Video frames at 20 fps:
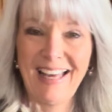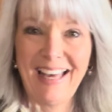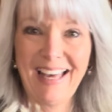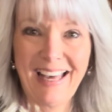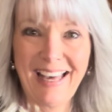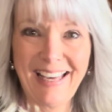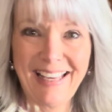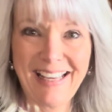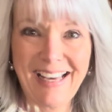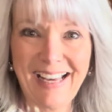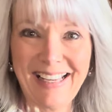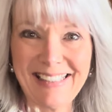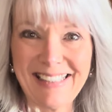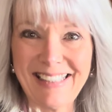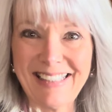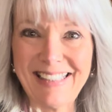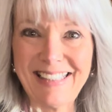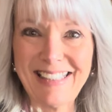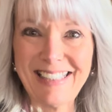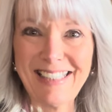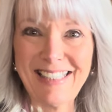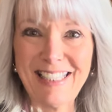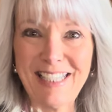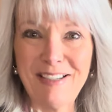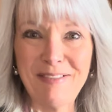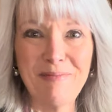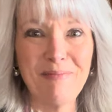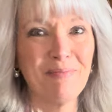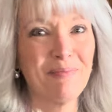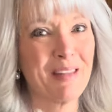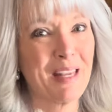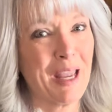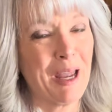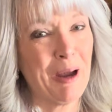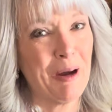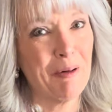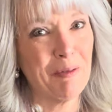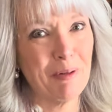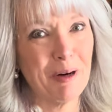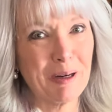Hey guys, it's Gigi.
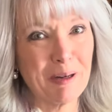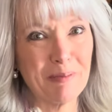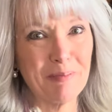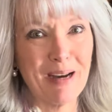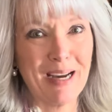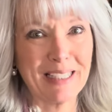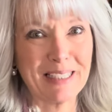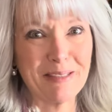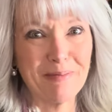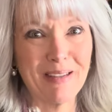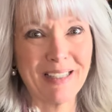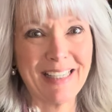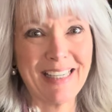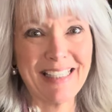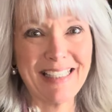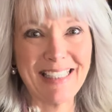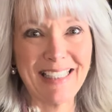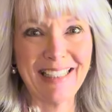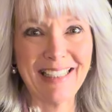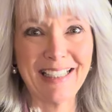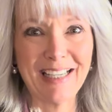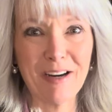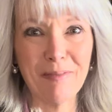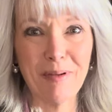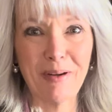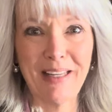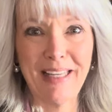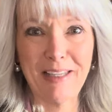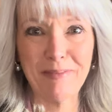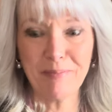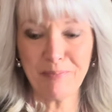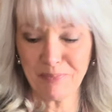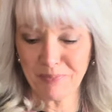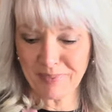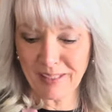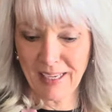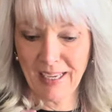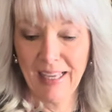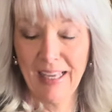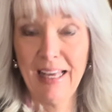Welcome back to my kitchen. Come on in.
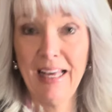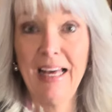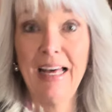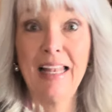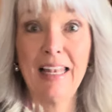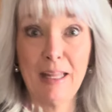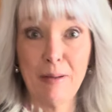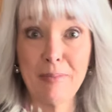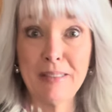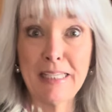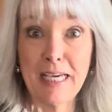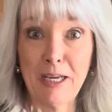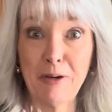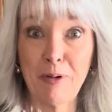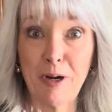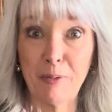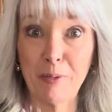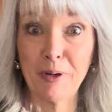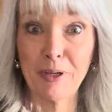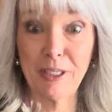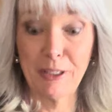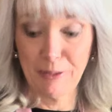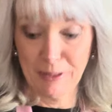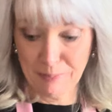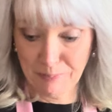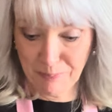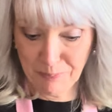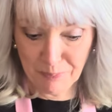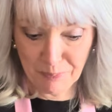Let me tell you what we're doing.